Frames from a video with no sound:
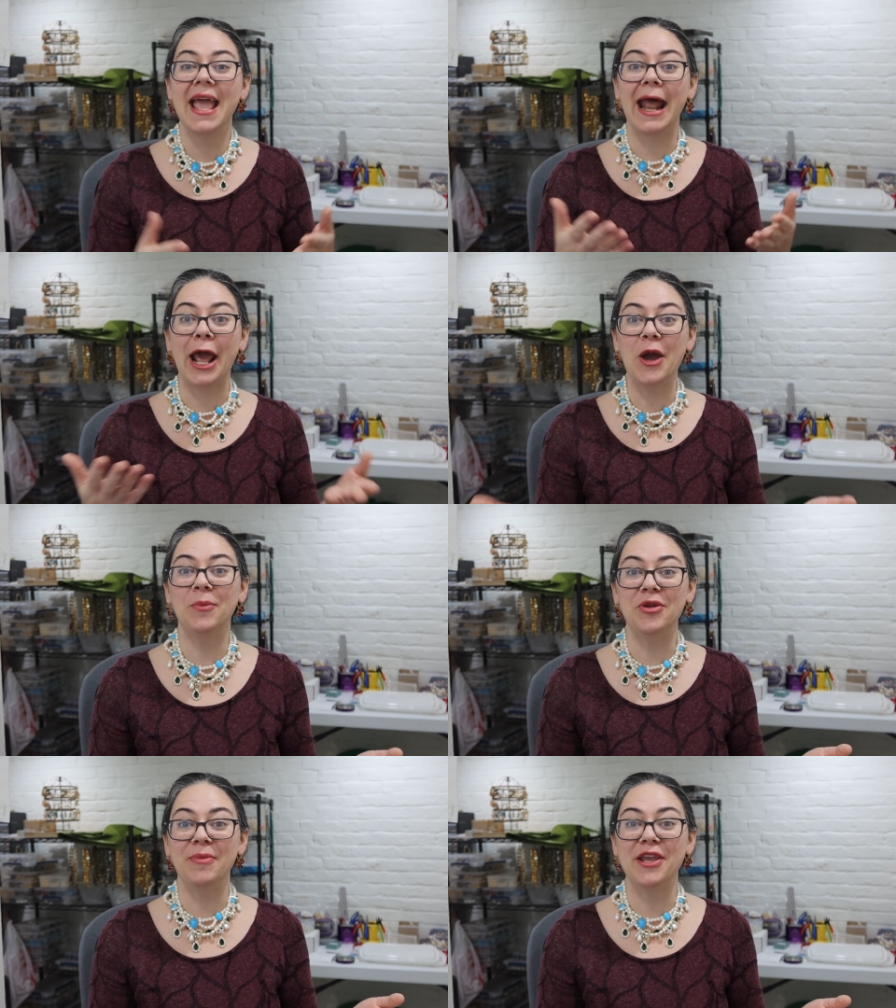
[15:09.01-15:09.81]
and I
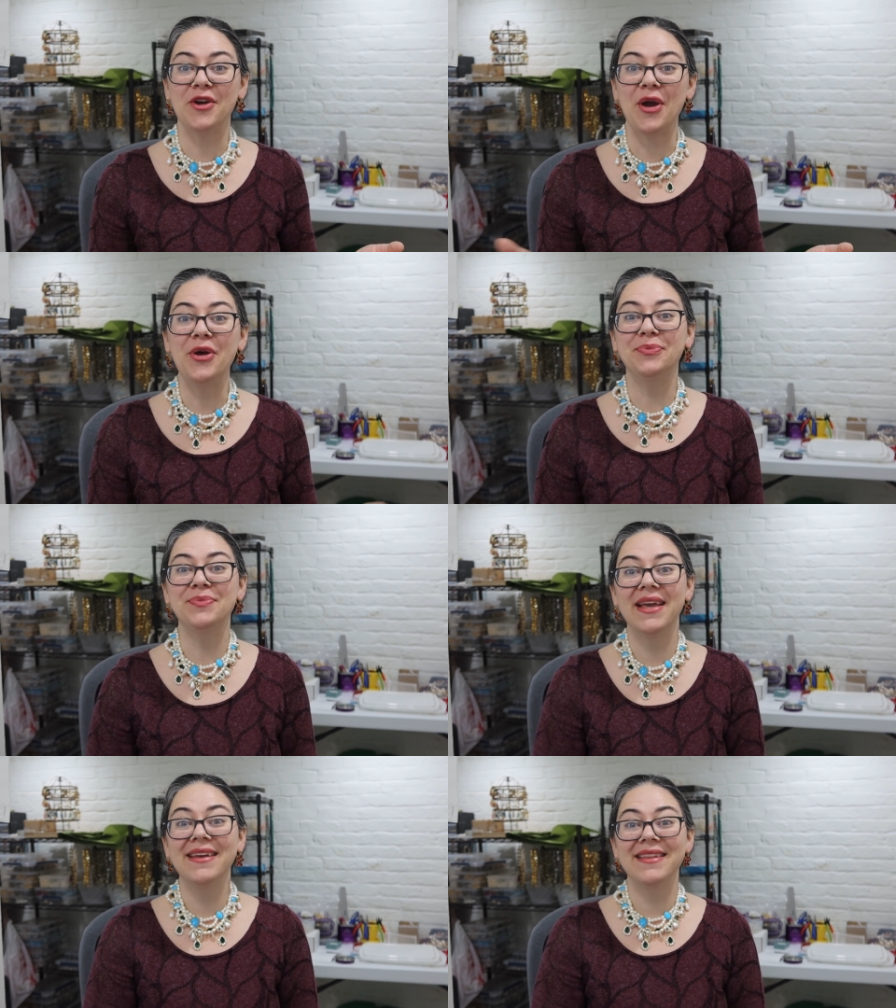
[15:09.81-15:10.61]
hope you make your own.
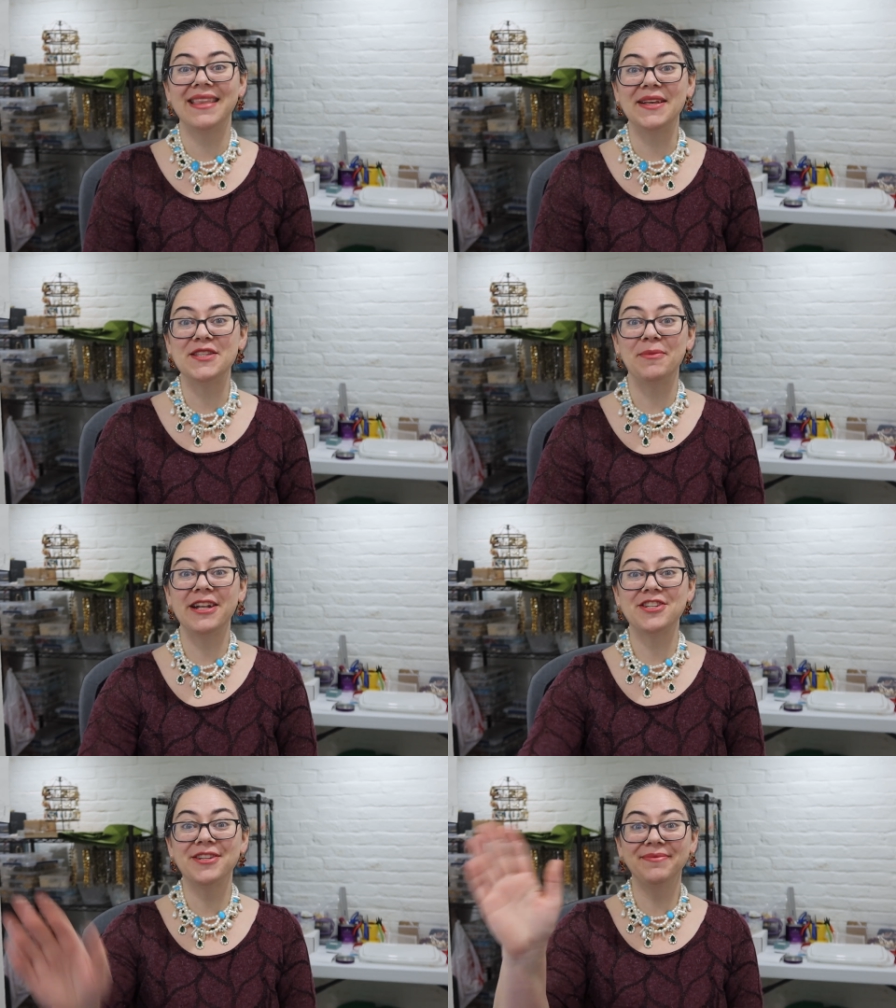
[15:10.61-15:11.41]
Thanks so
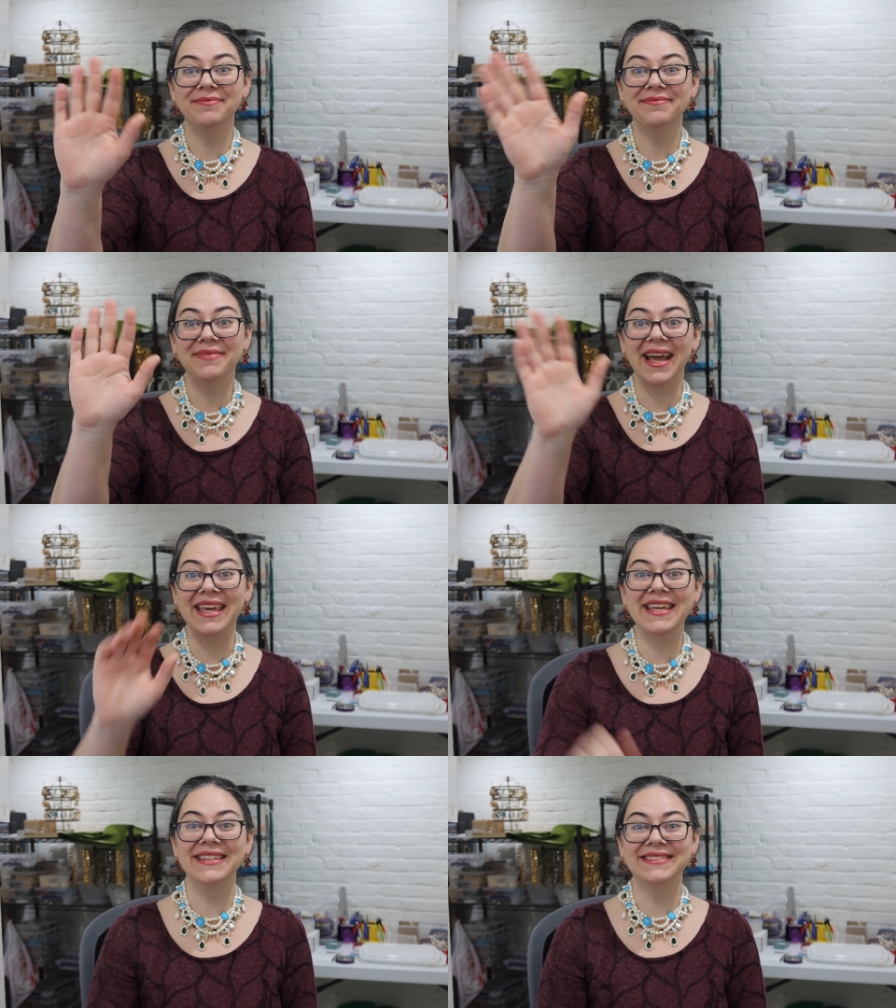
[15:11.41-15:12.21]
much.
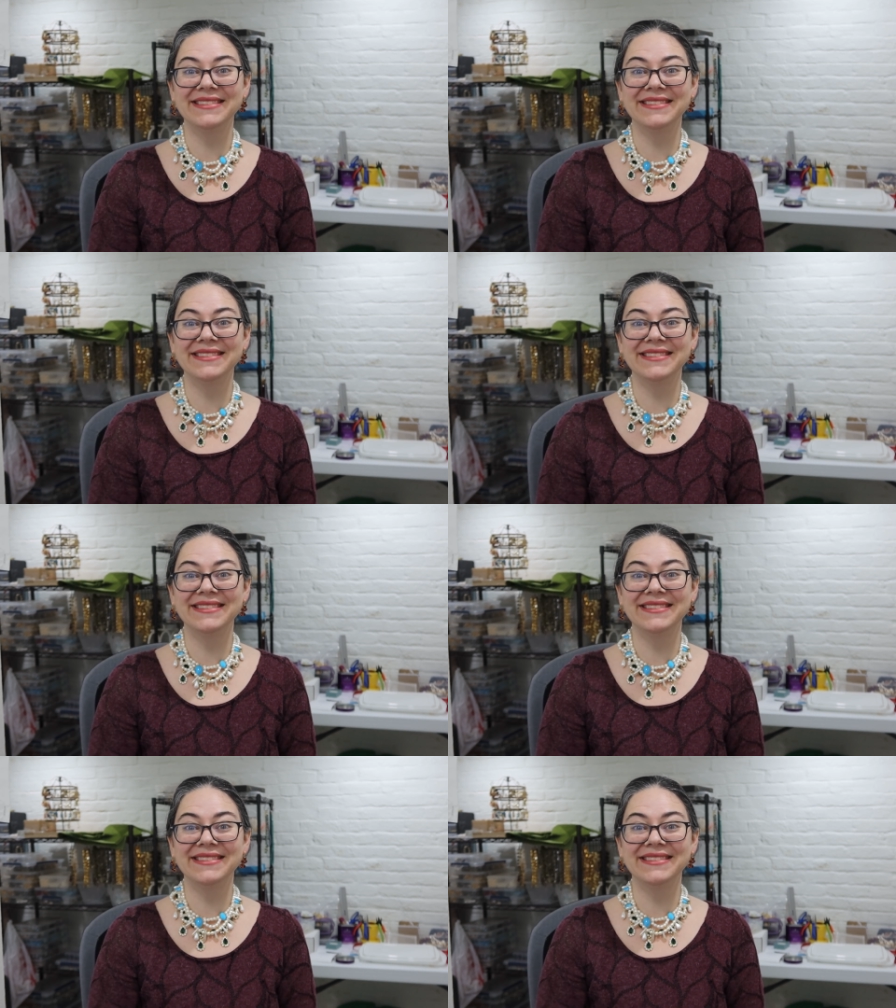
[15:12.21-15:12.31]
Bye.